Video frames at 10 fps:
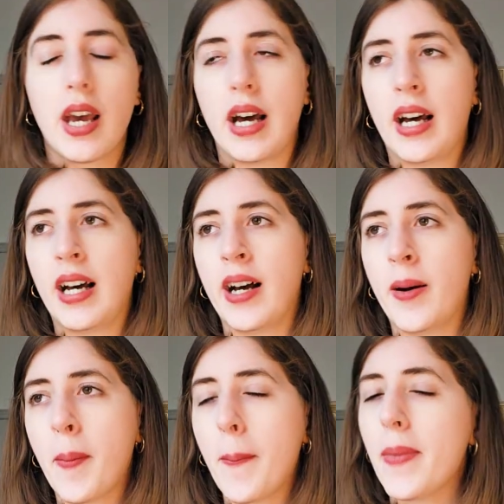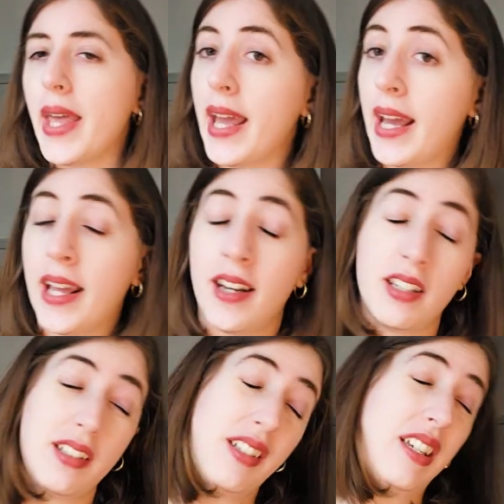Uh,
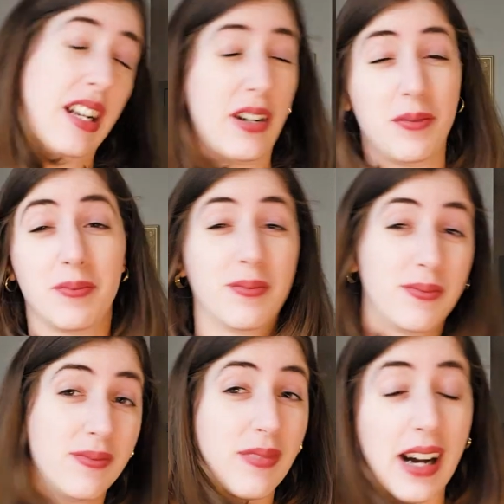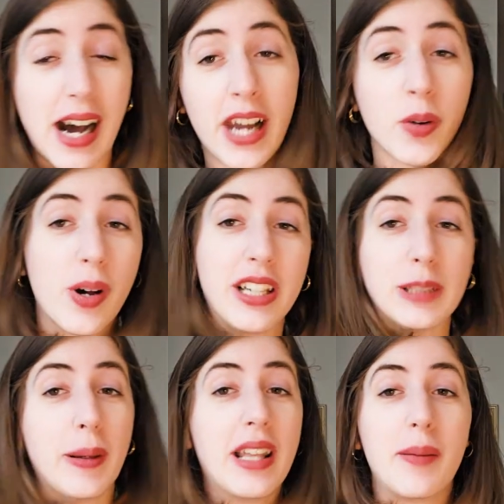and, you know, I don't want to
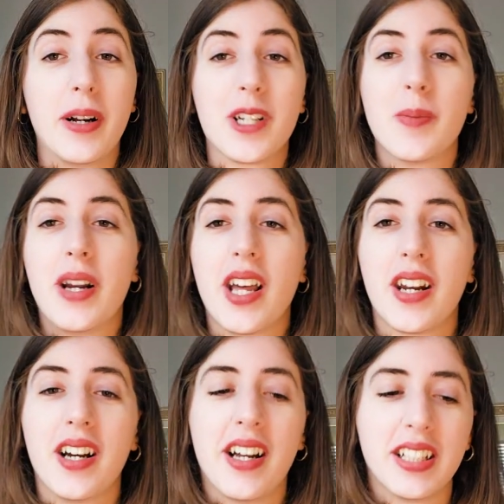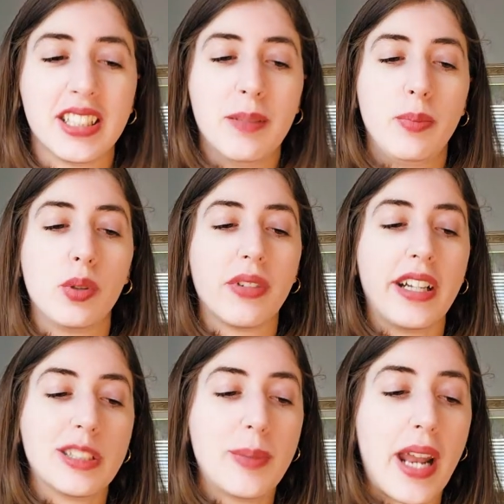spend that much money on a, on a simple
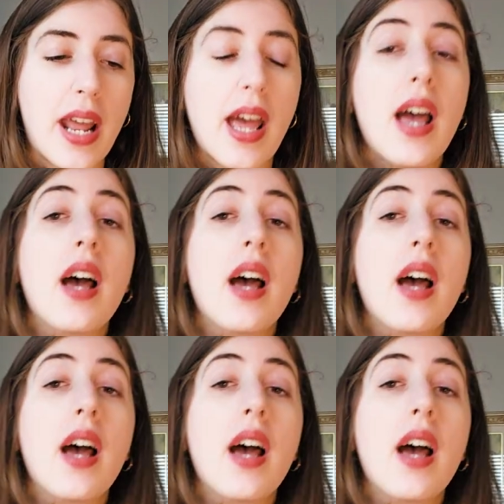raised bed.